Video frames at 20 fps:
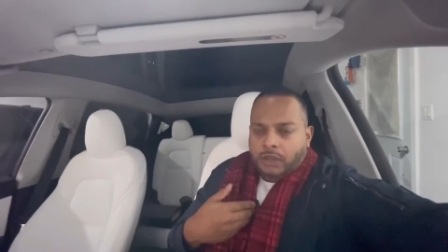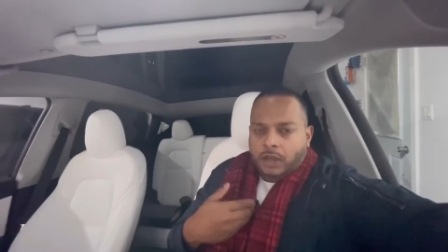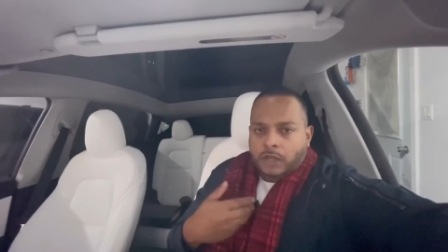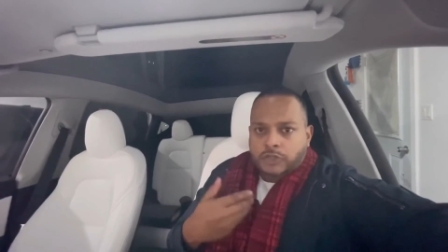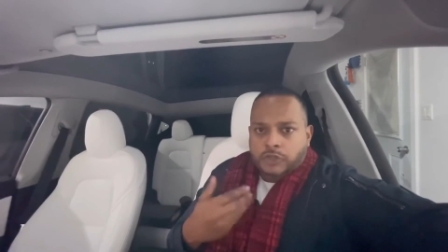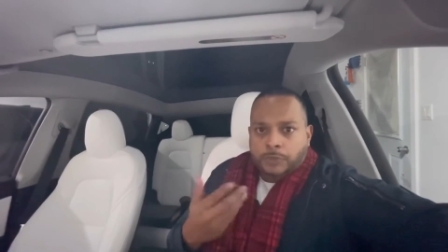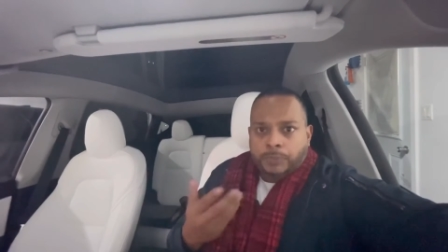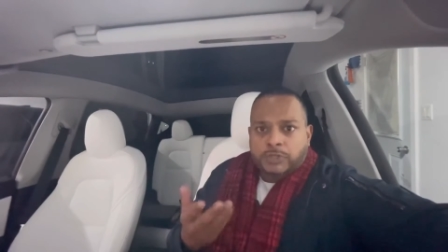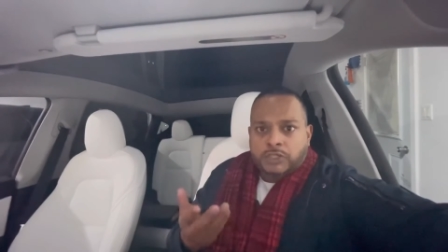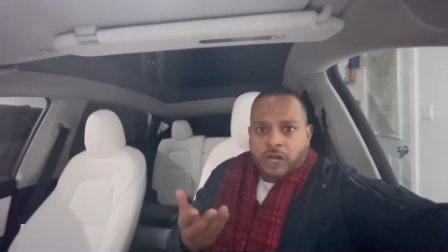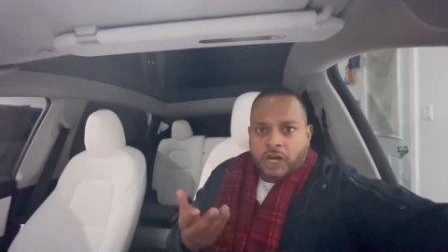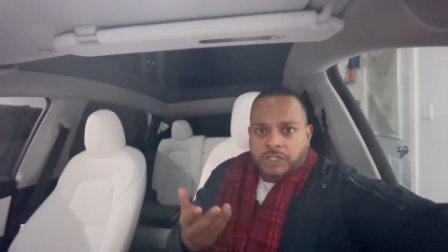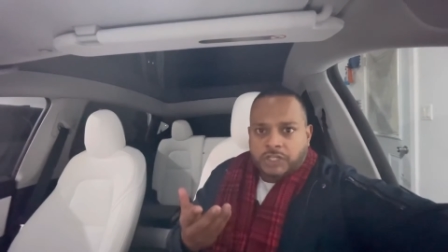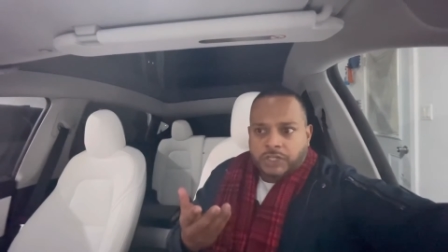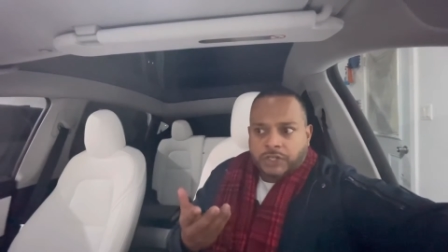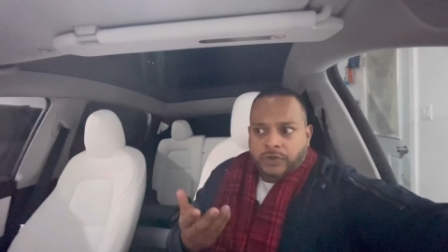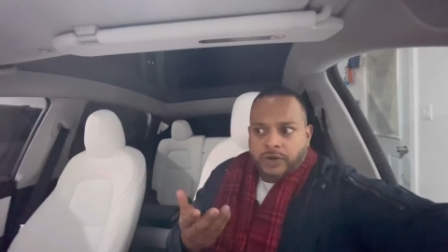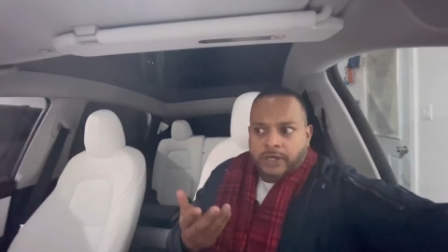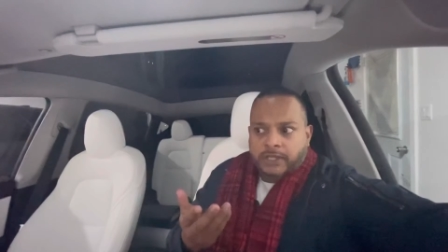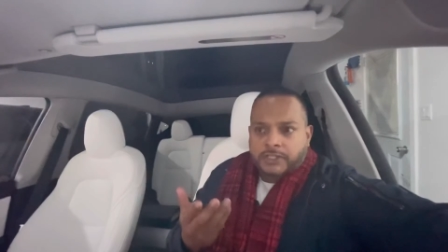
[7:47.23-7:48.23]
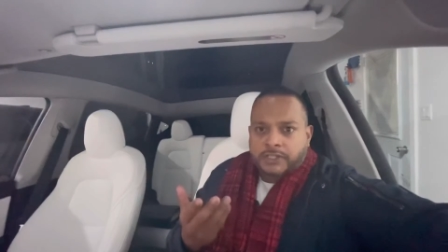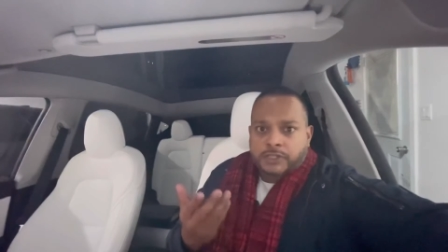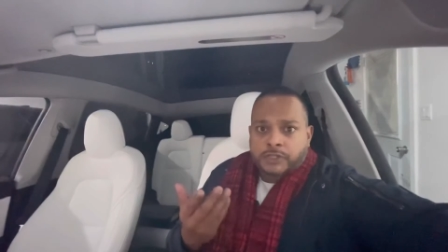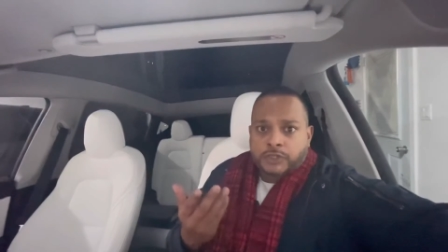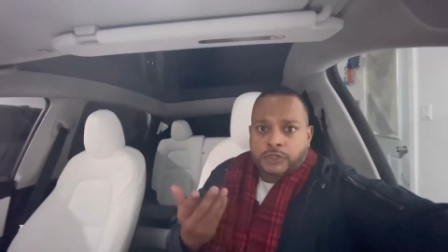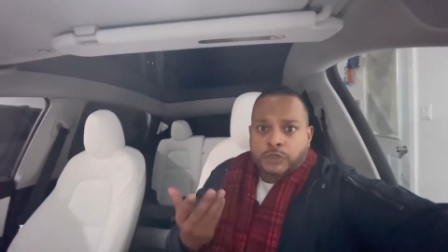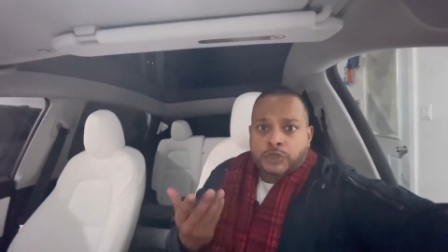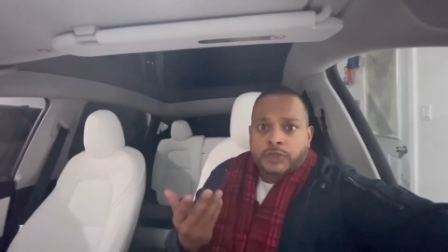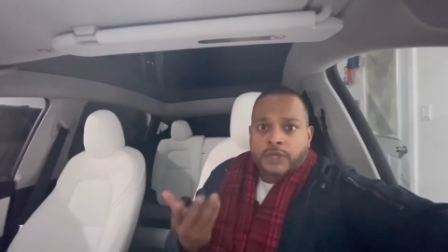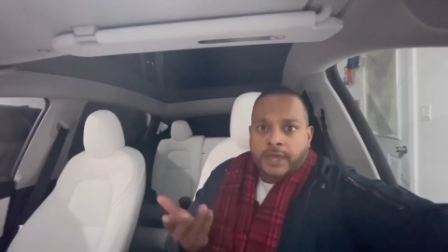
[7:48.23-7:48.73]
supercharging credits.
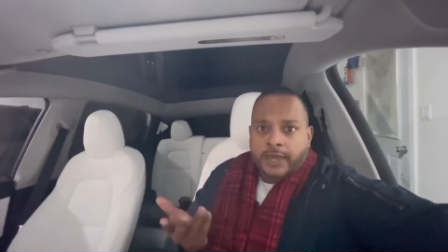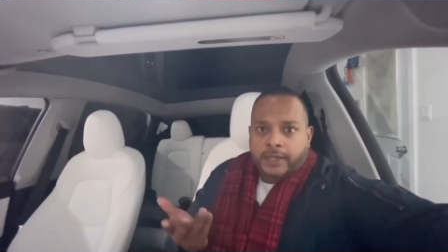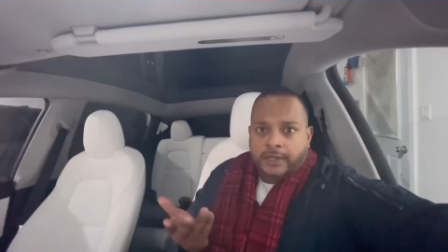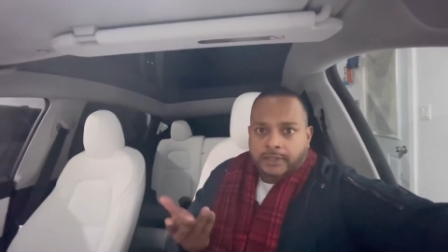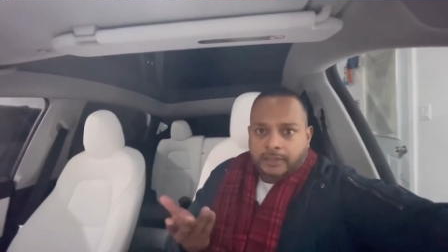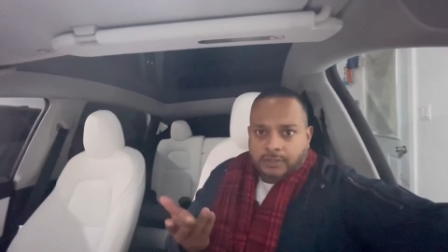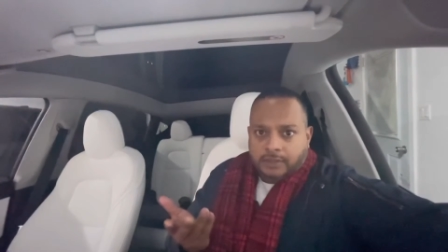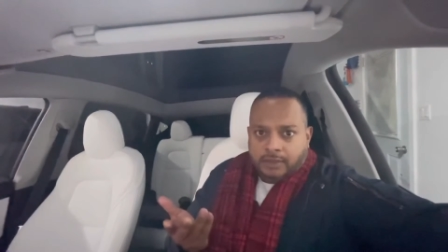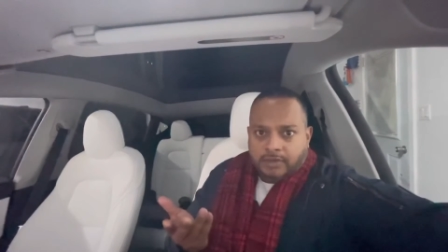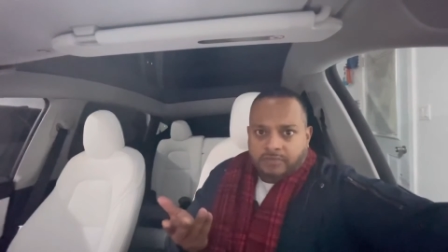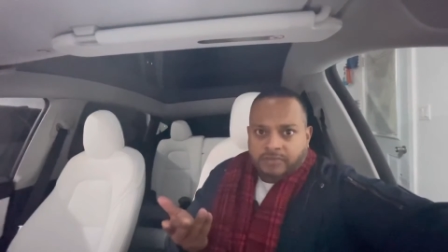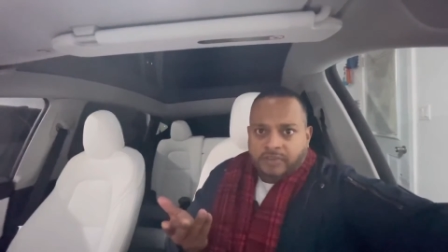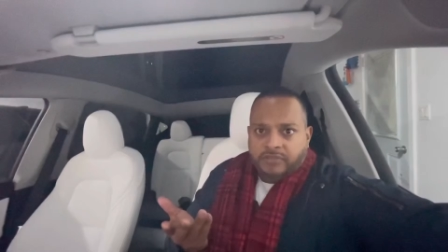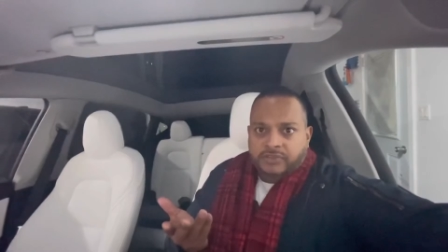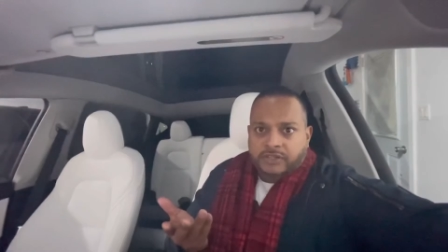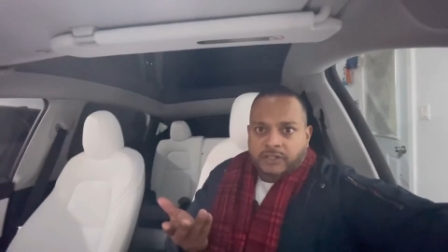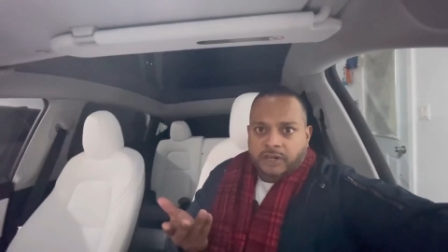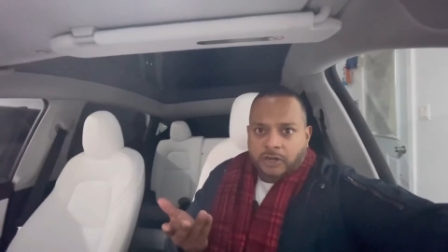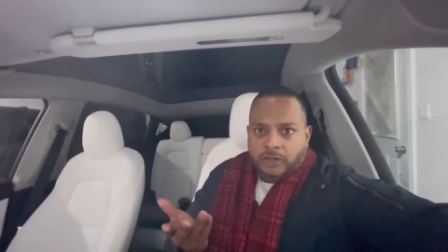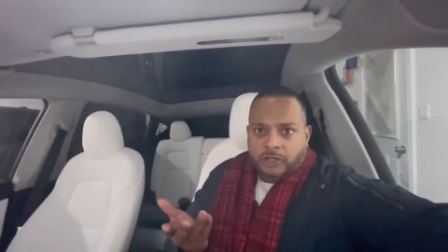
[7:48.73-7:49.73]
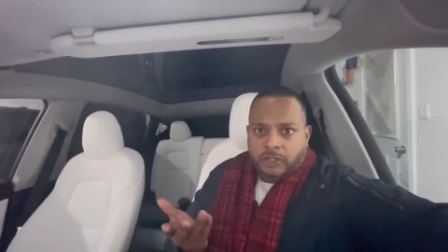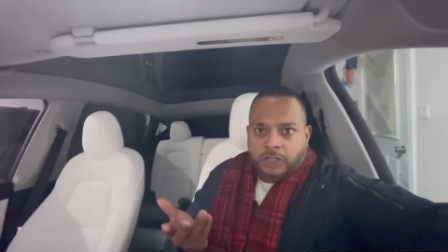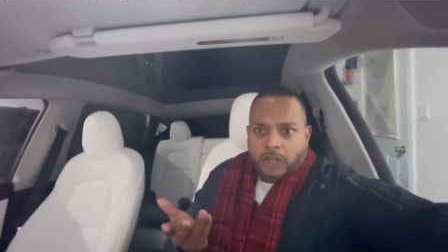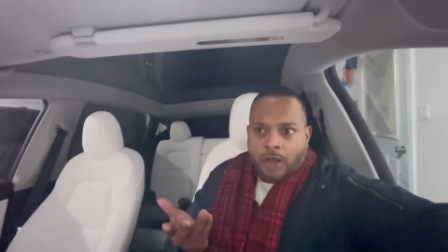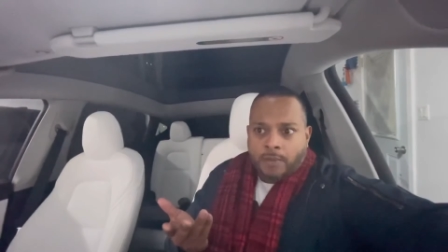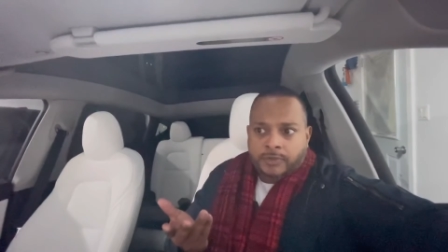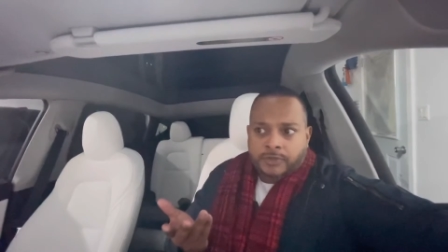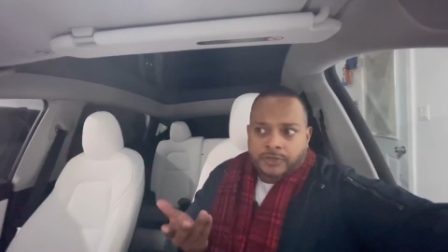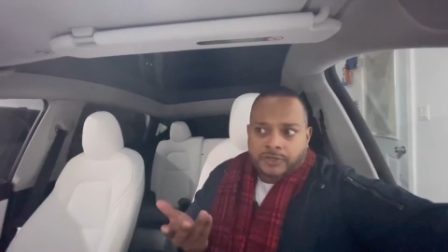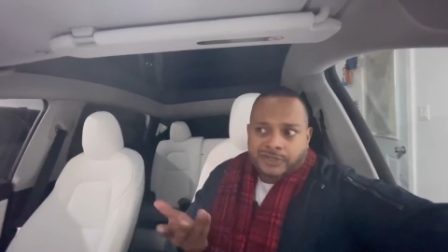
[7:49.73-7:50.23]
You'll get fifteen hundred
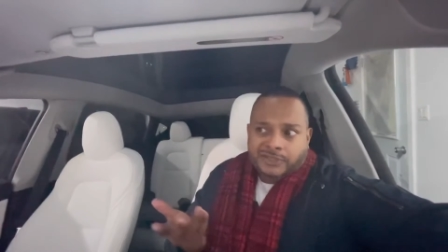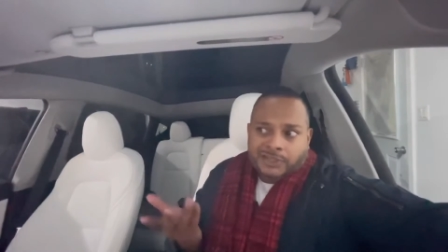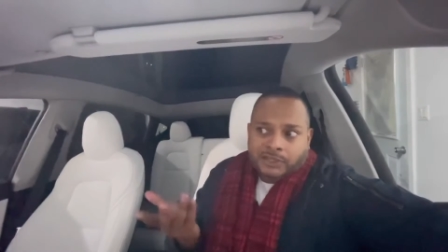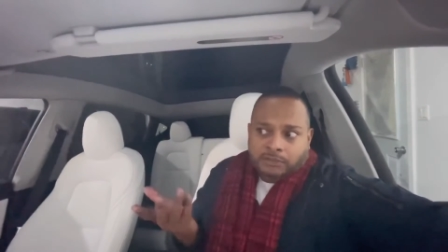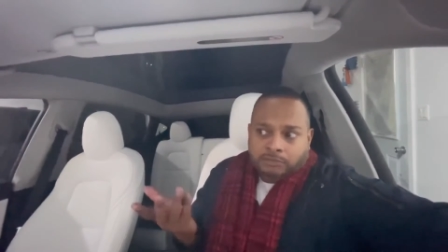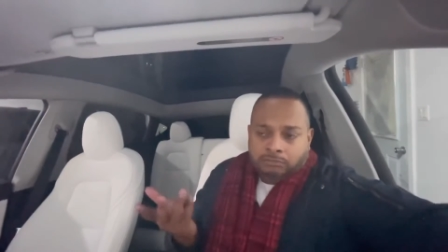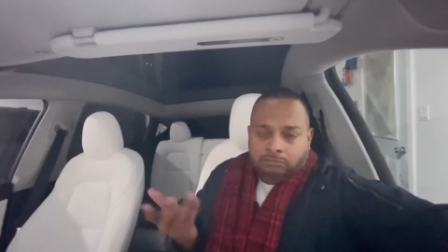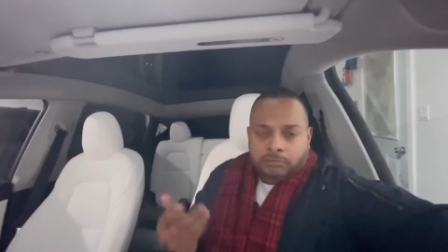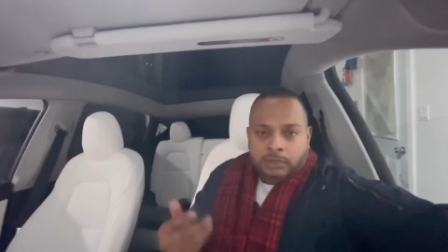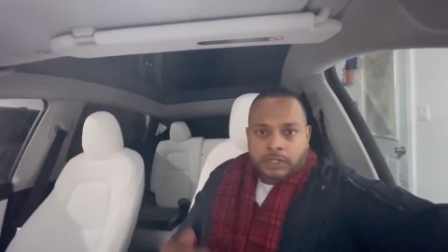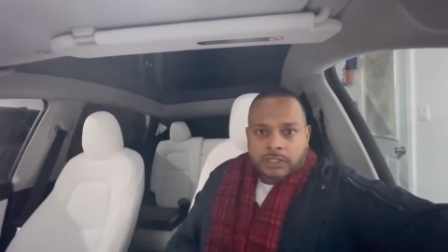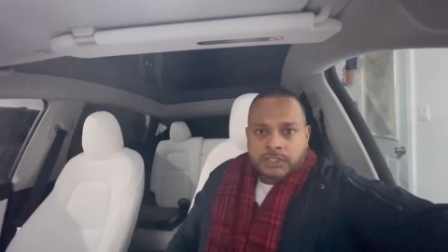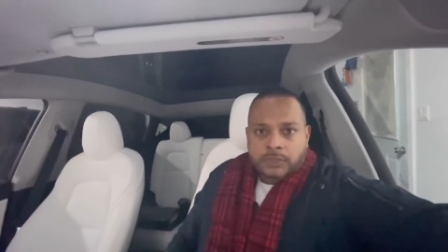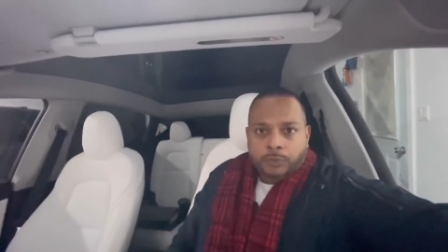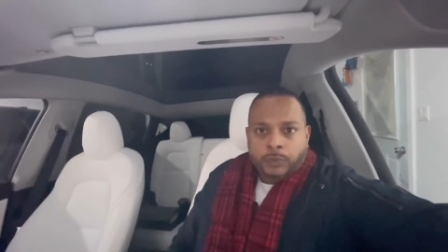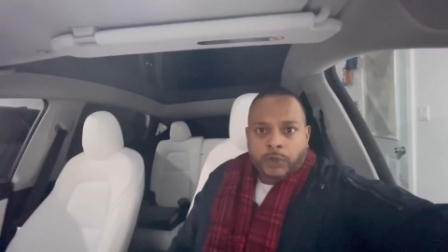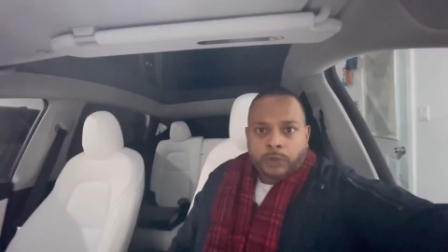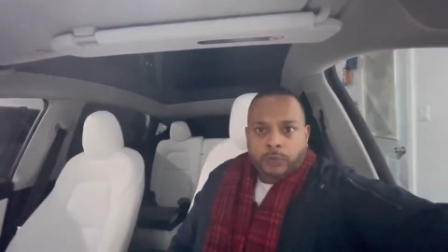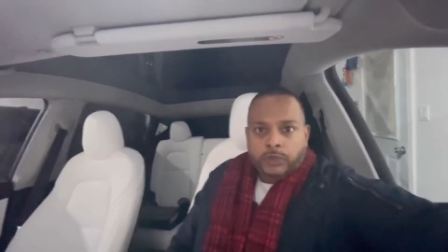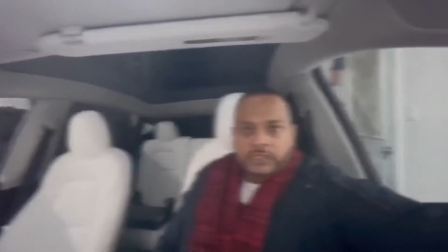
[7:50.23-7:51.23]
kilometers, and it's a win-win